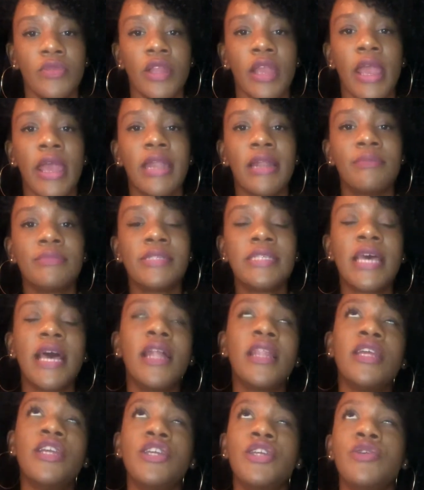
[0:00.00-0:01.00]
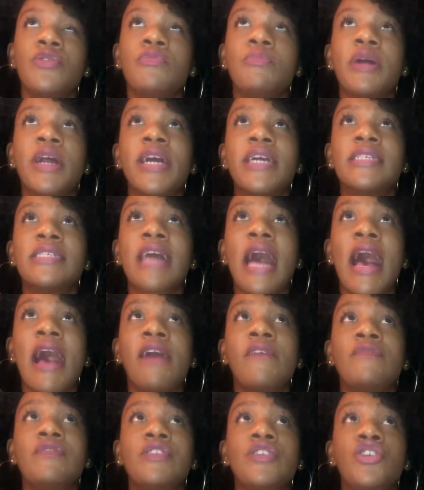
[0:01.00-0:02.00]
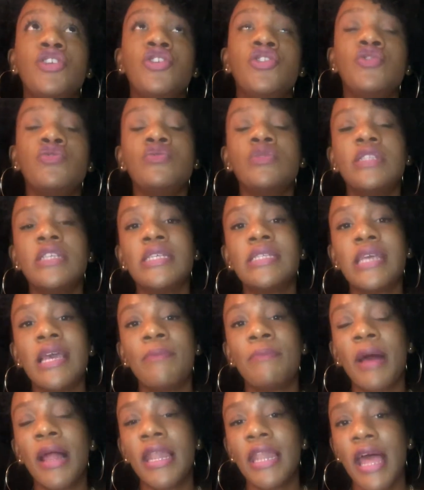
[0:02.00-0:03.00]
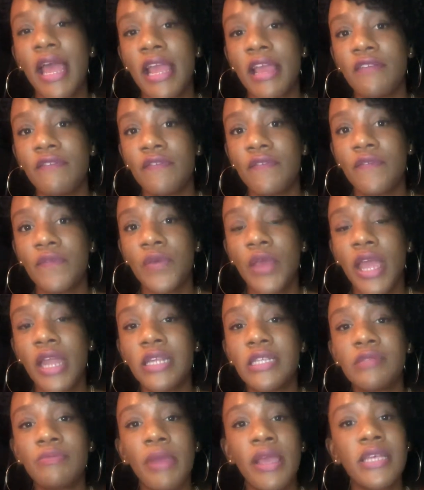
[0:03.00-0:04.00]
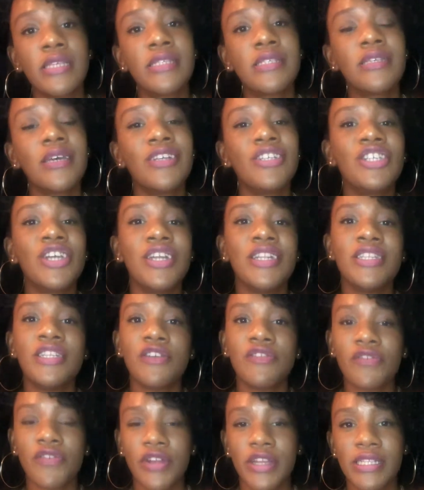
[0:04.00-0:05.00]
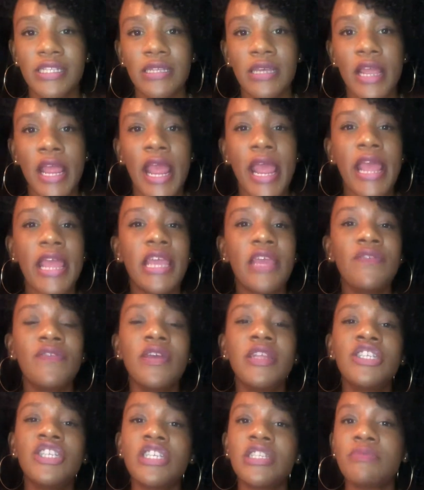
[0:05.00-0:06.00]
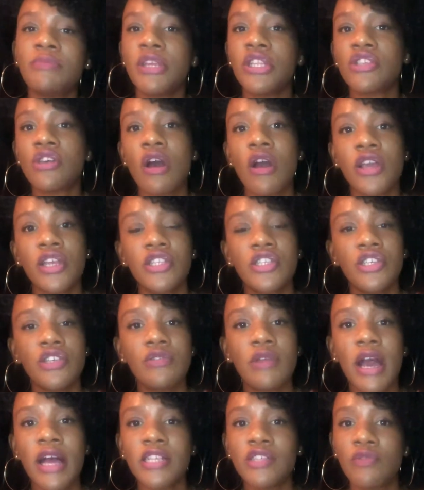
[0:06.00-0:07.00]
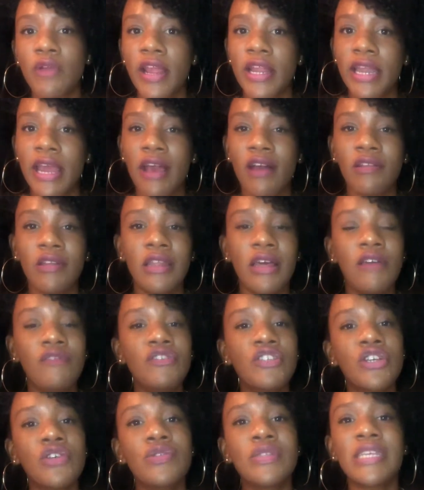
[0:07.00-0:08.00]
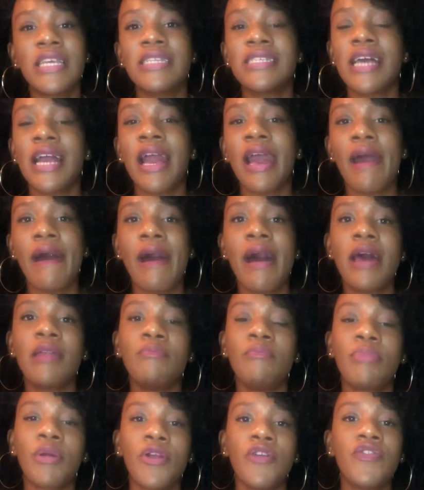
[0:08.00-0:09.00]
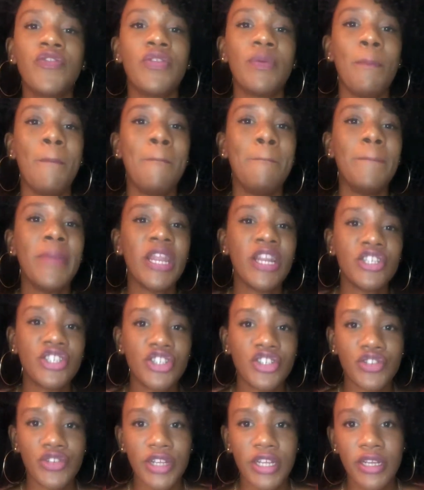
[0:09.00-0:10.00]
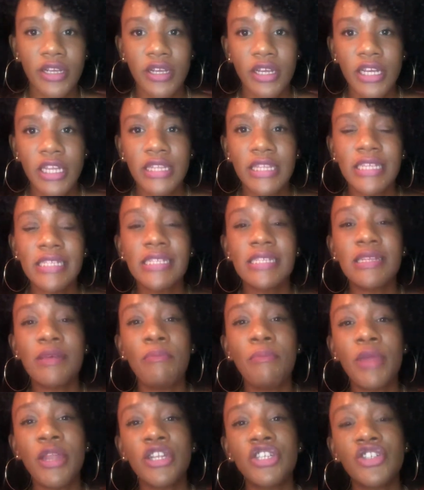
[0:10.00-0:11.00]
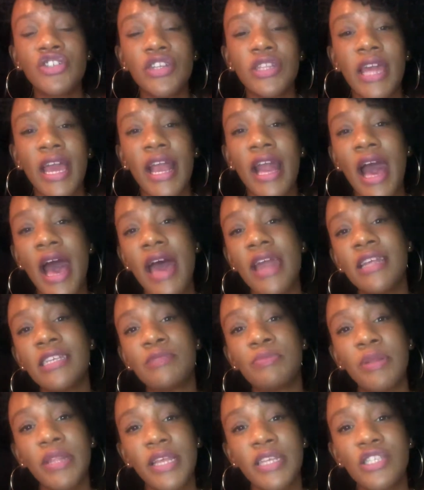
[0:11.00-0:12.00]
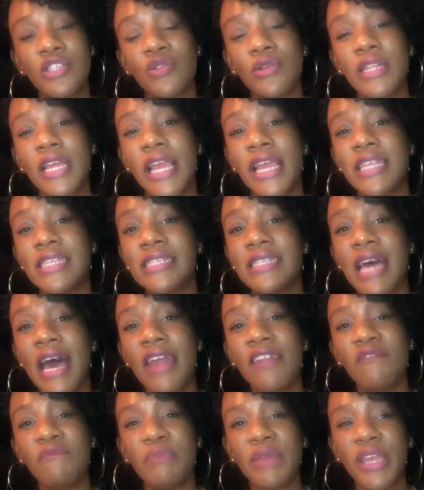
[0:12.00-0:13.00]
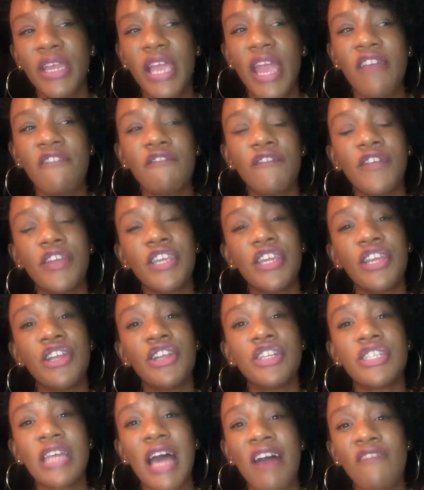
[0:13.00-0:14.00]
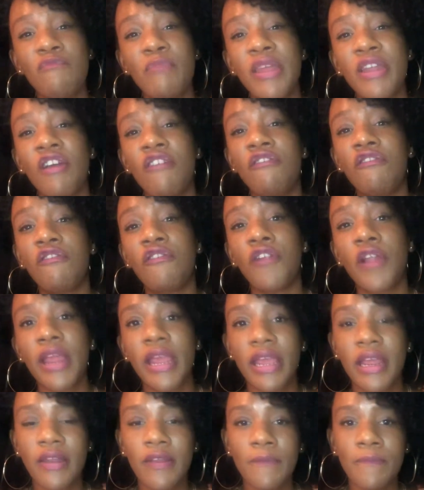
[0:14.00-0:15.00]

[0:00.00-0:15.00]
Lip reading: And I'm telling you, because I've used this in my life, and it's made such a difference. Even just me talking to you guys right now, Love Jones is a God-birthed ministry. This is a ministry that God has placed on the inside of me. And for years, I've been afraid